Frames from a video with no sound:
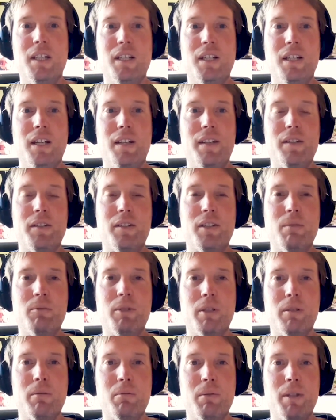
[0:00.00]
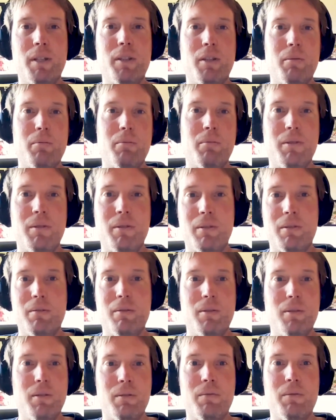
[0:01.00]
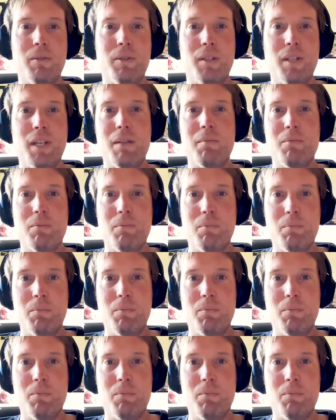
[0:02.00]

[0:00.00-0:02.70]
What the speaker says: And then sometimes we end up with the sort of same